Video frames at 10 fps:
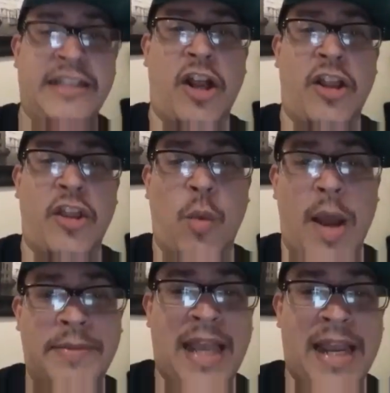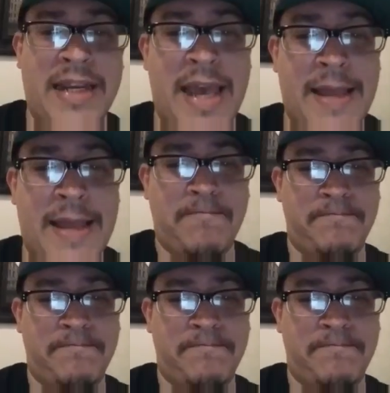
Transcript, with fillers: Is it on the website yet?